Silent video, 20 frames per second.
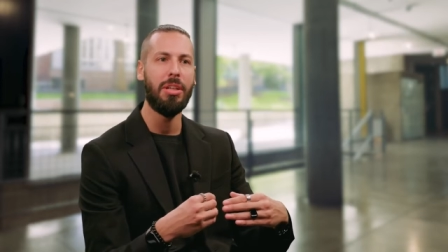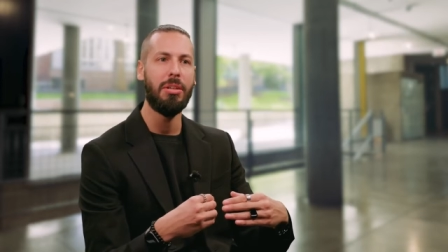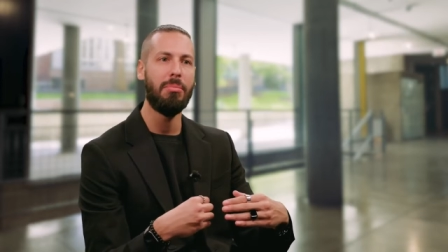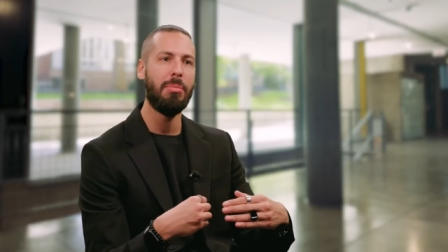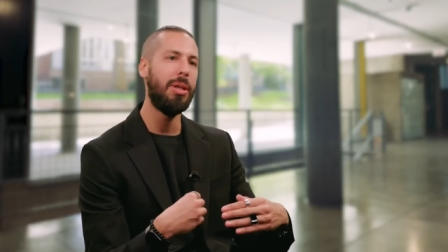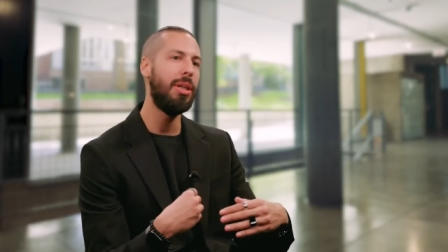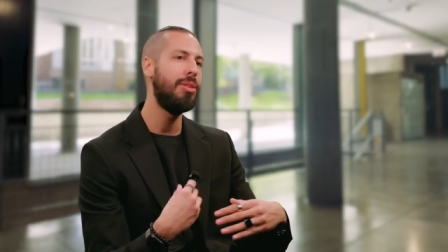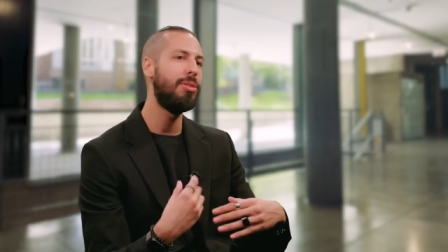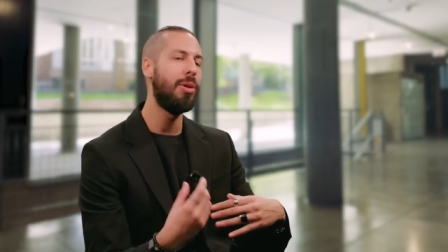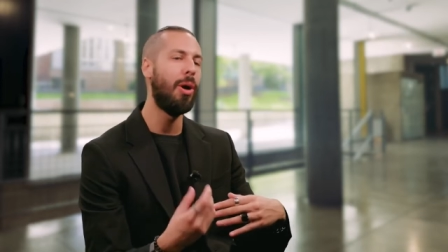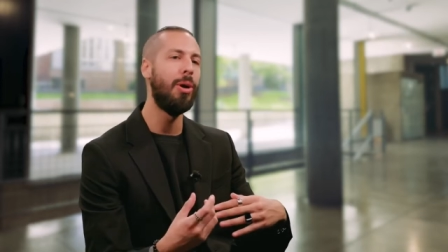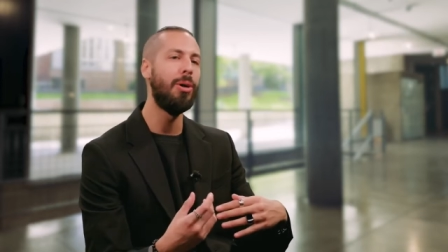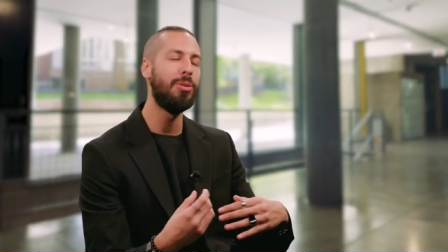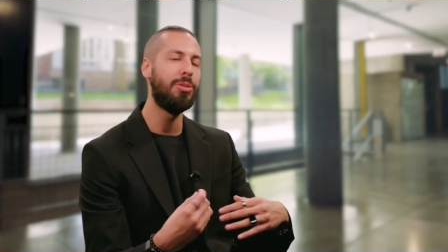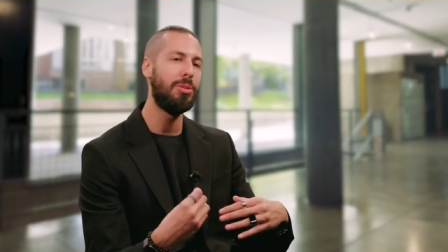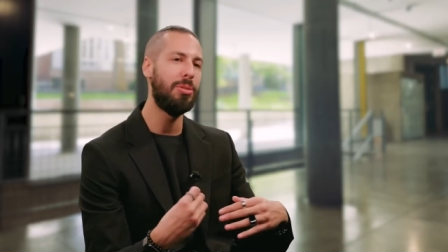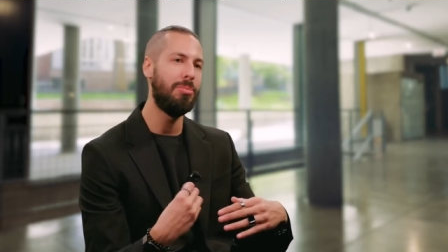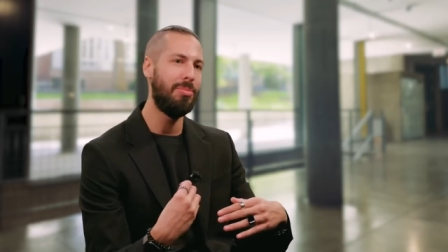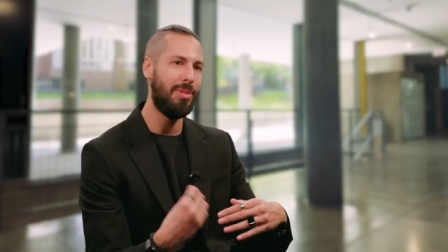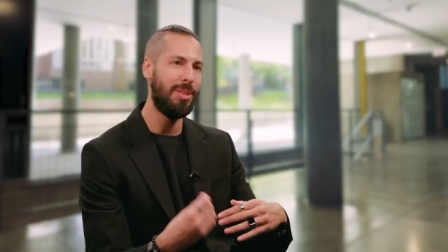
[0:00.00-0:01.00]
but it's
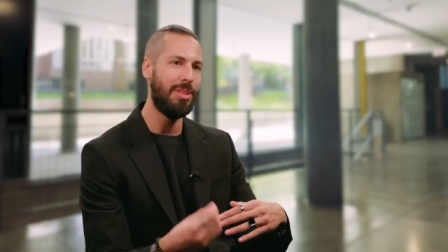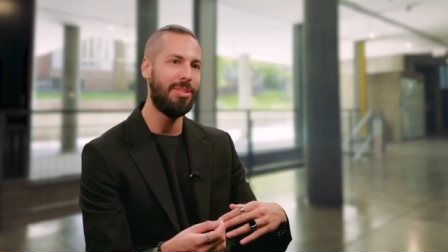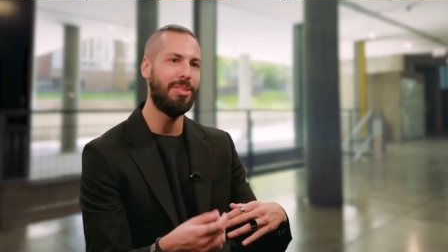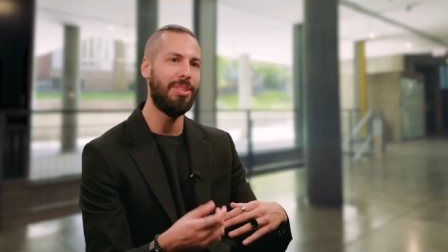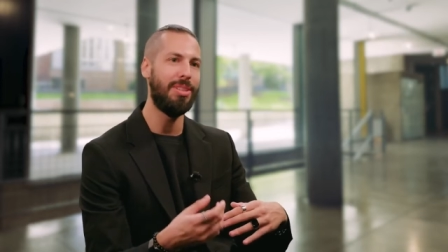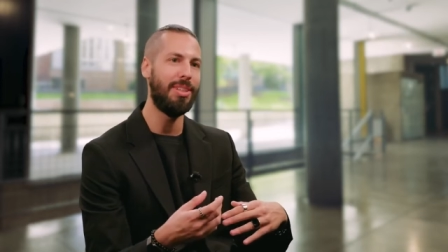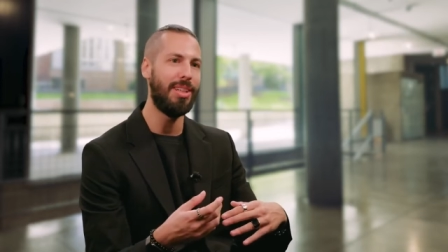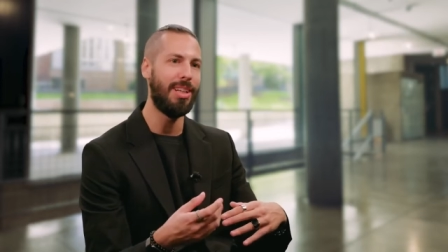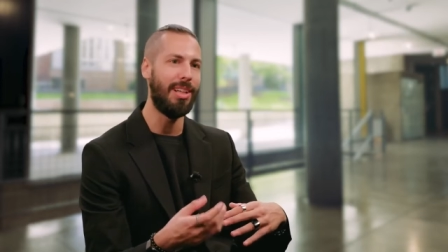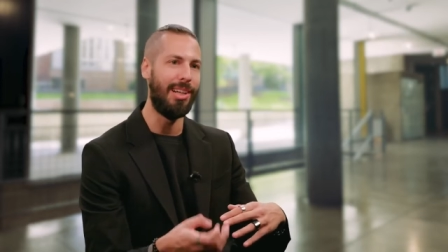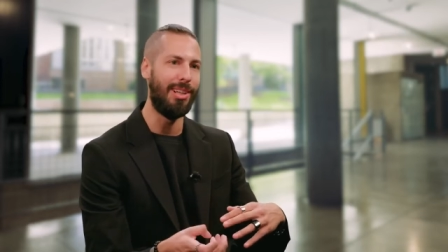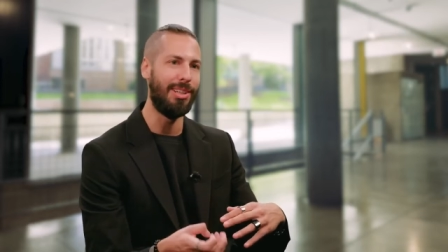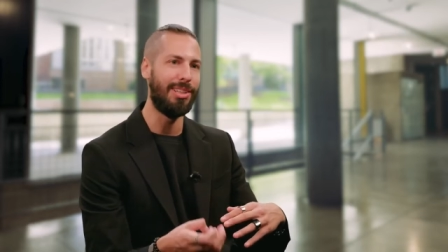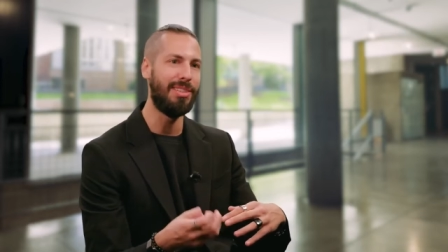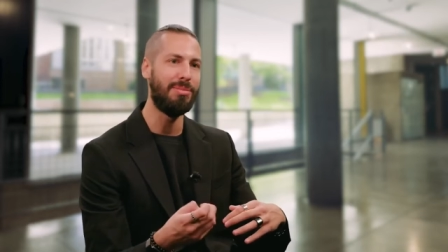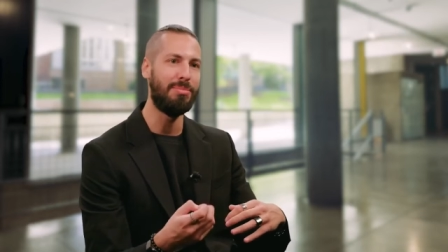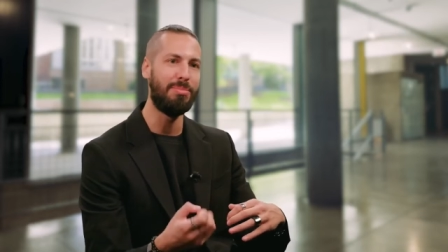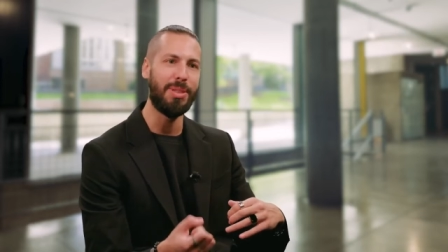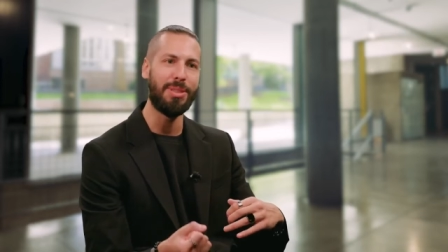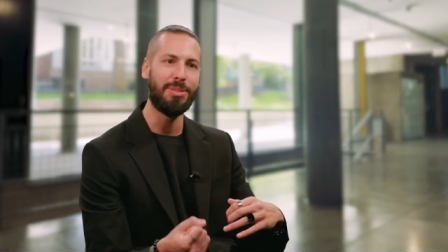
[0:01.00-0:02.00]
also missing a lot
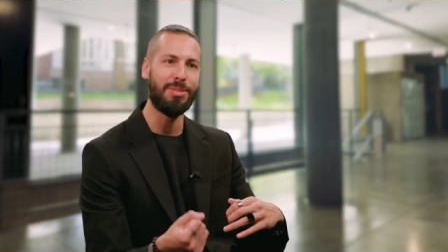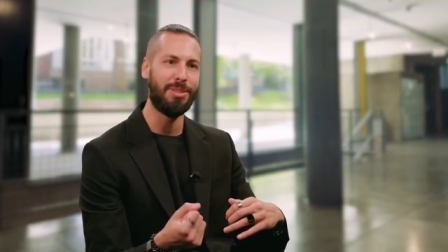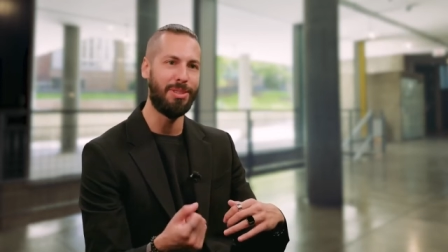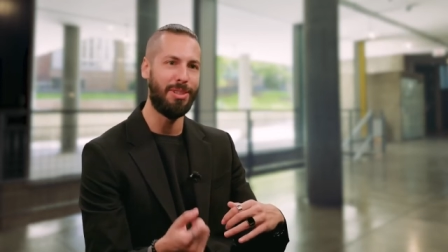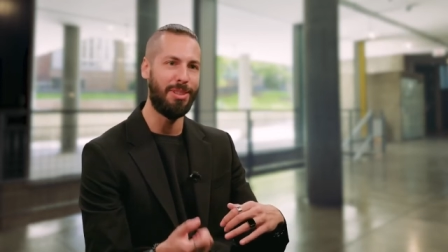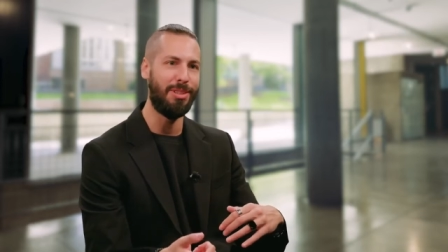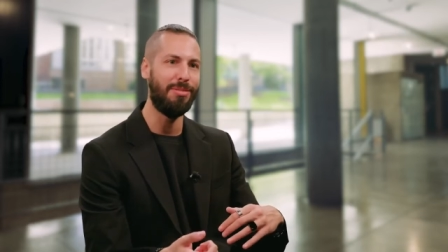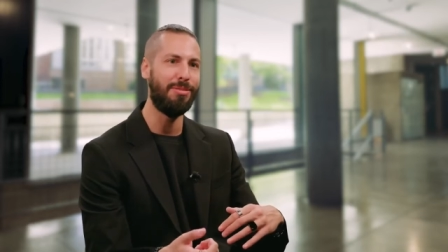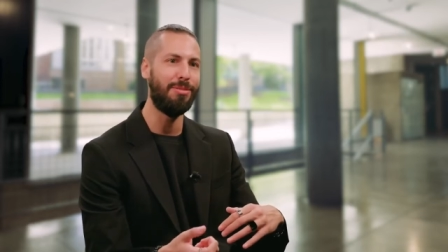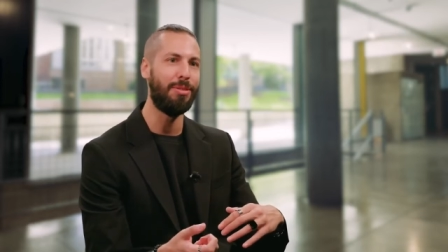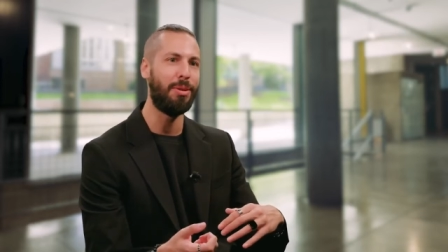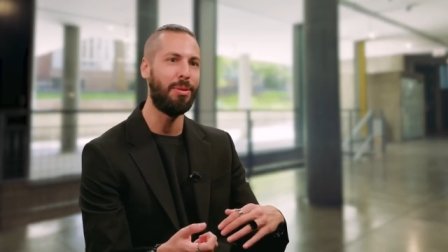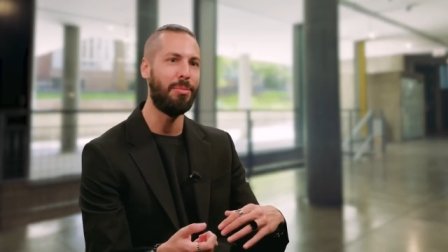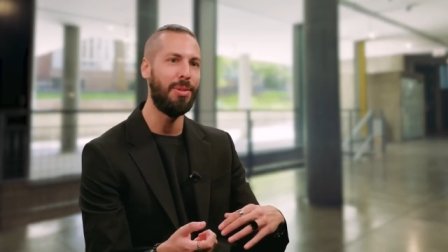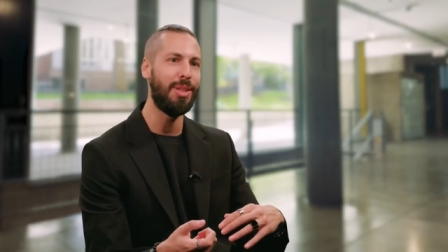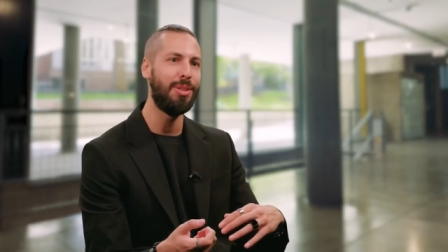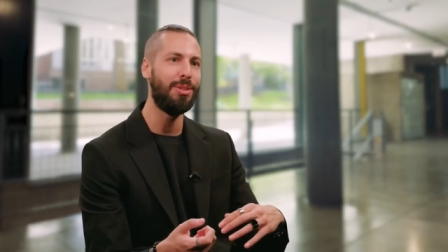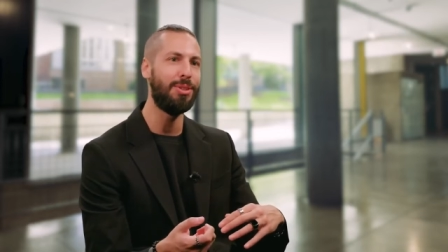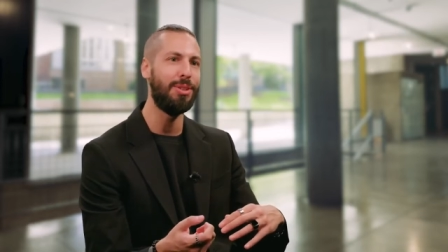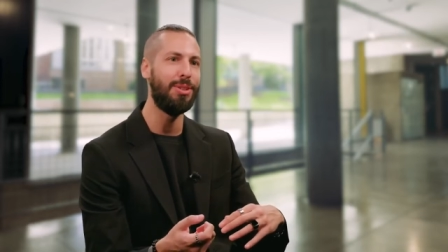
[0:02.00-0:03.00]
of personal
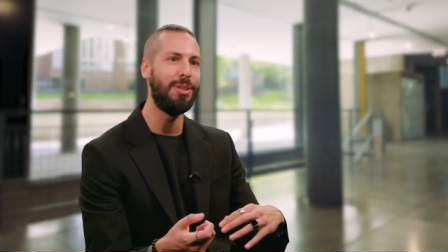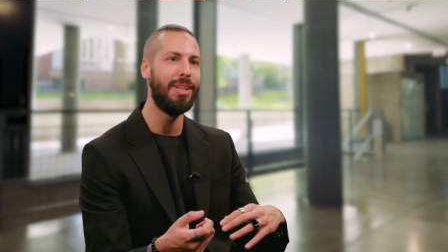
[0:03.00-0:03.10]
information.